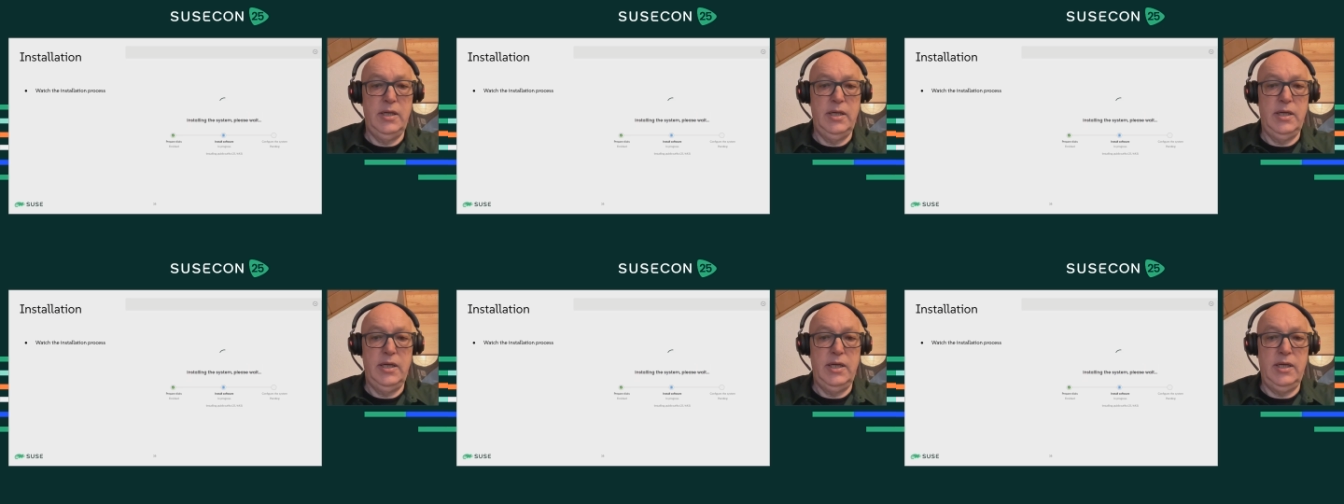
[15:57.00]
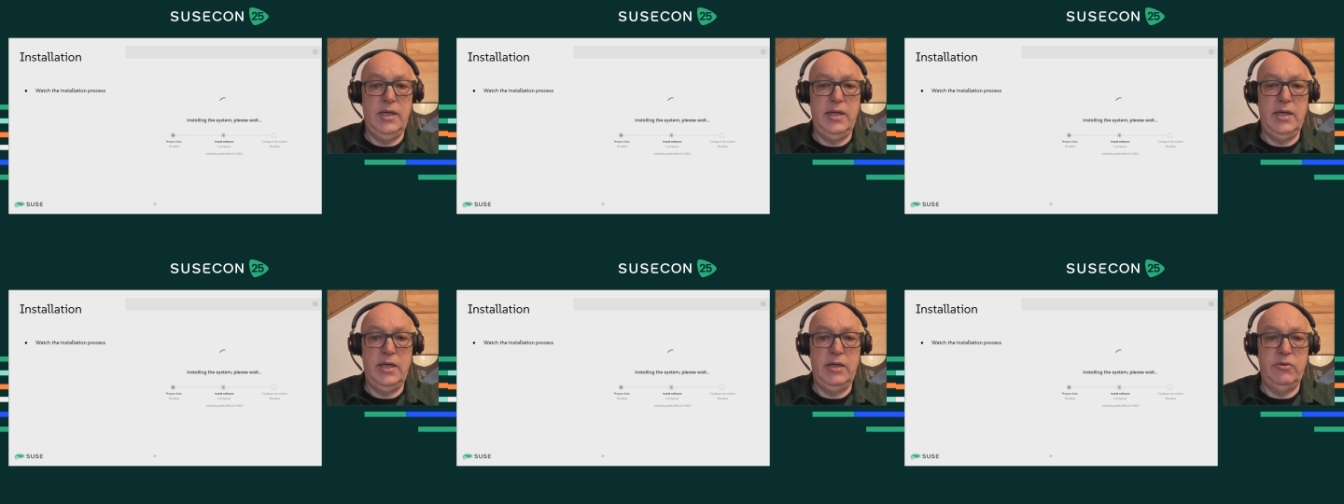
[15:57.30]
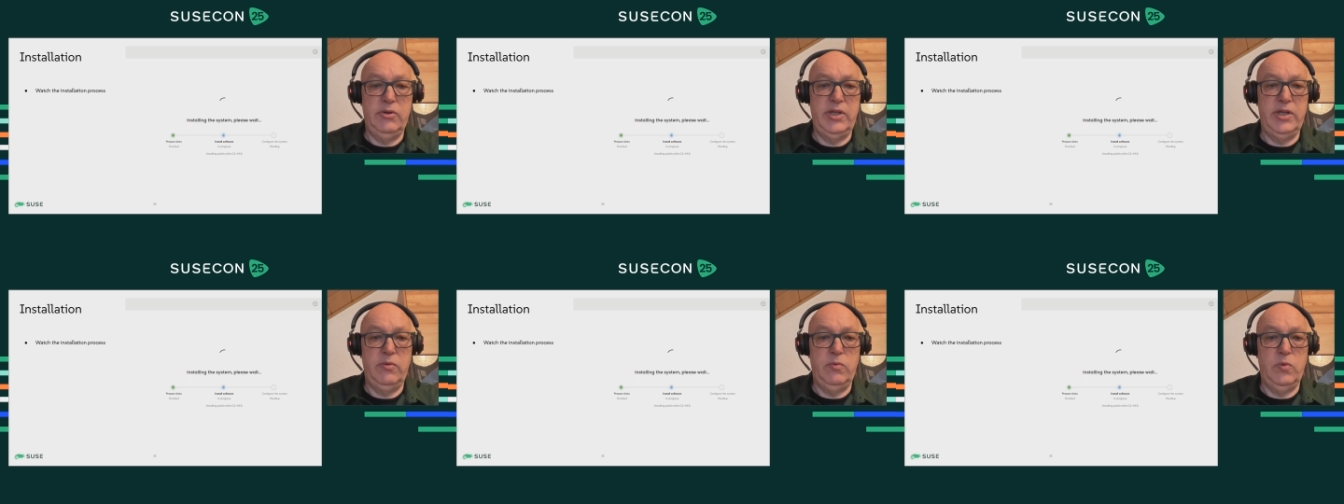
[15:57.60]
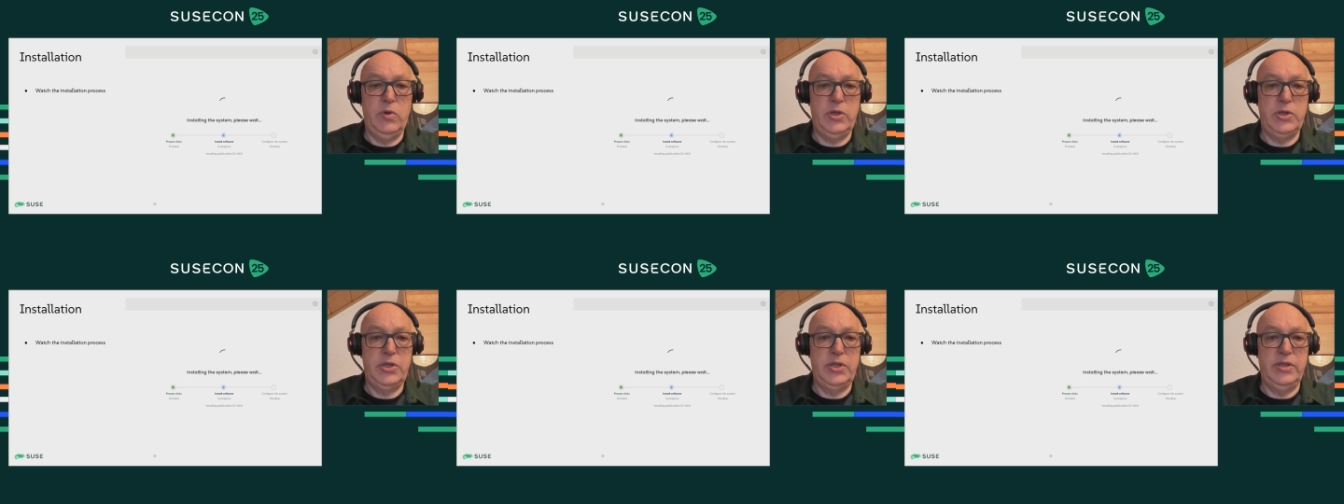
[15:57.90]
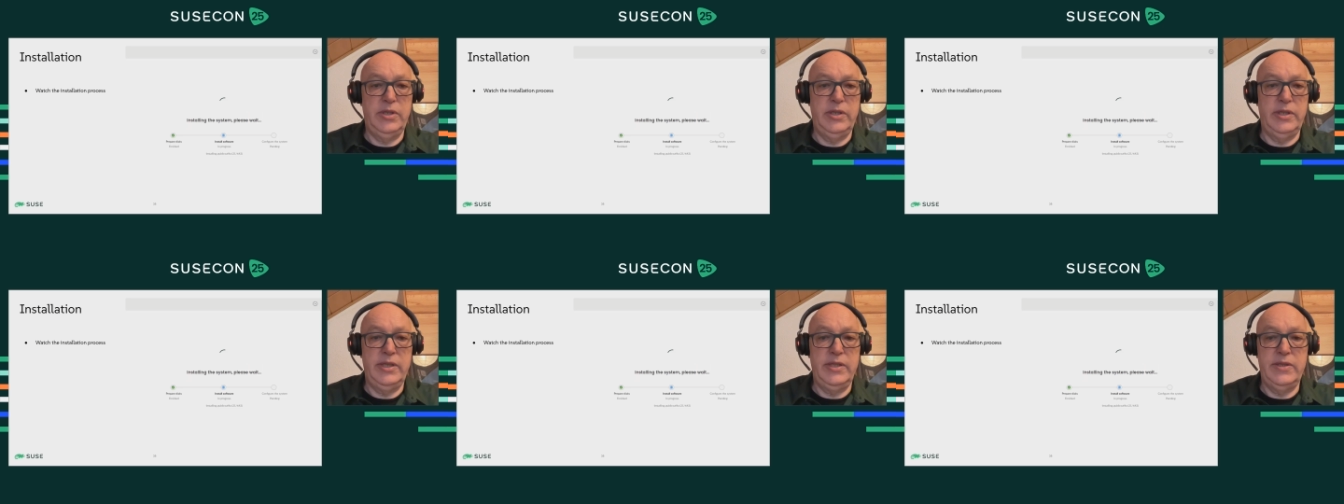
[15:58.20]
and then you can watch
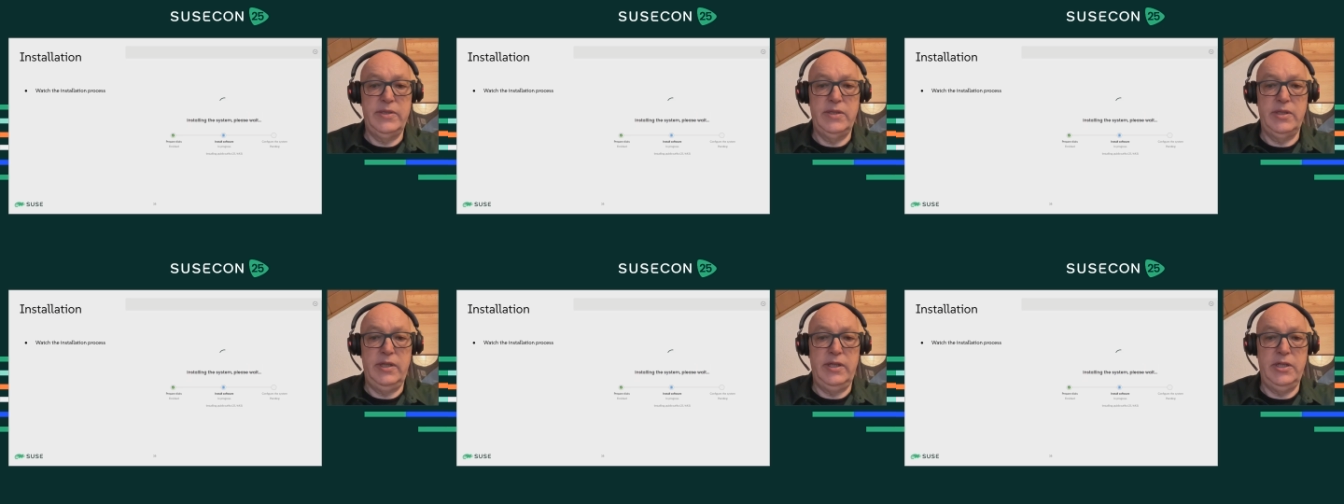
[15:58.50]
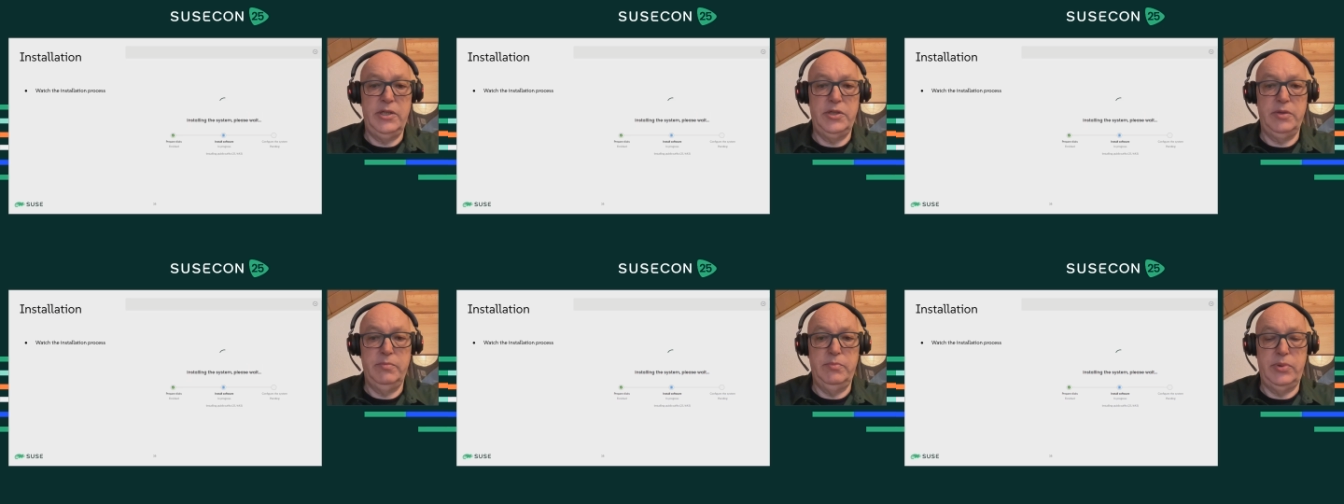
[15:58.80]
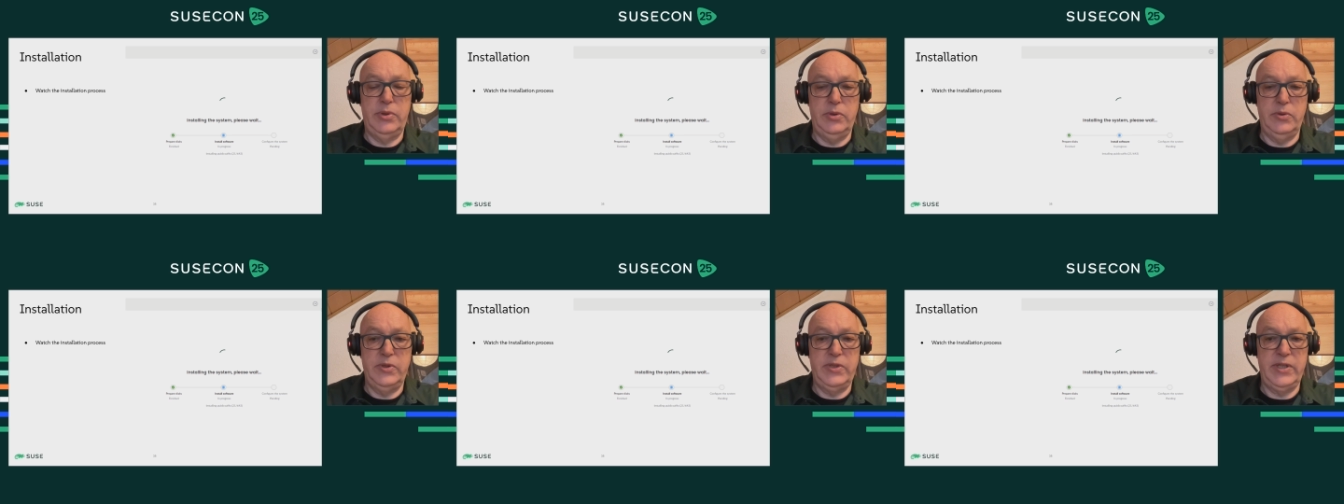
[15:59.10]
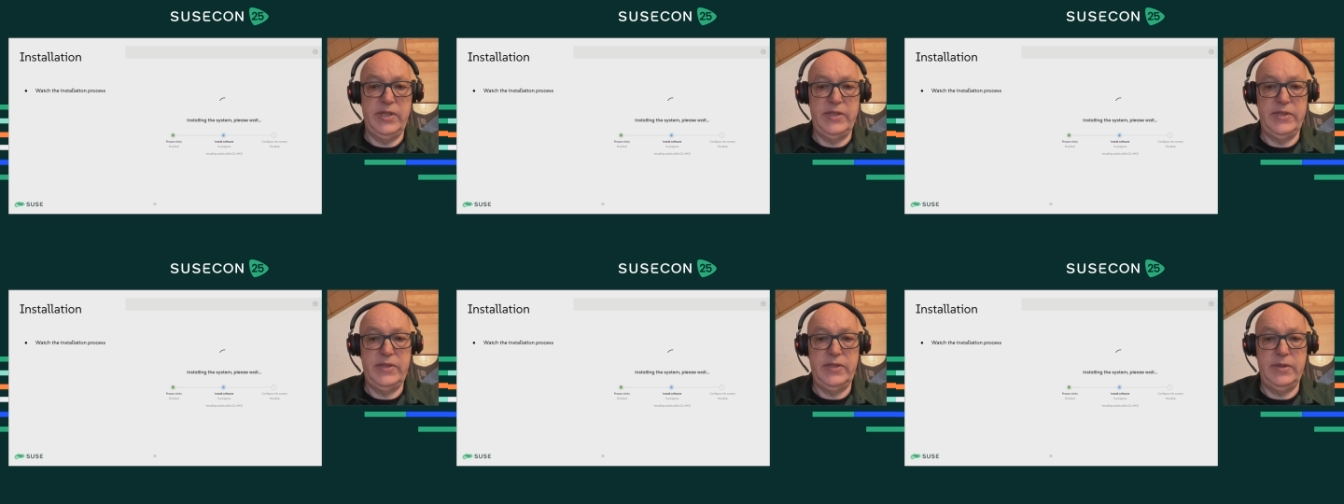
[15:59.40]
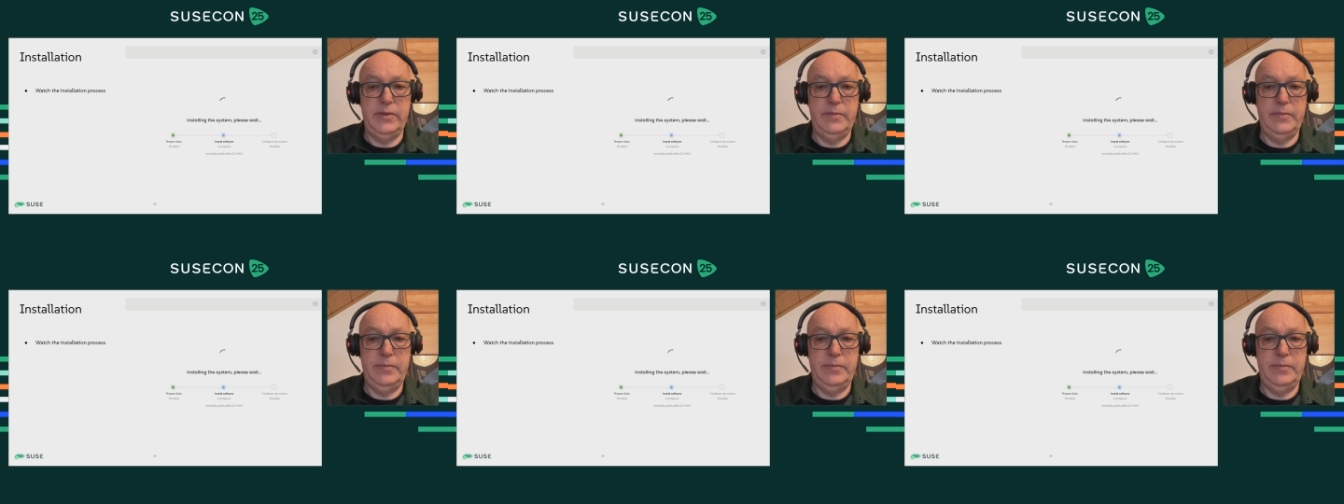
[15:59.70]
the installation process.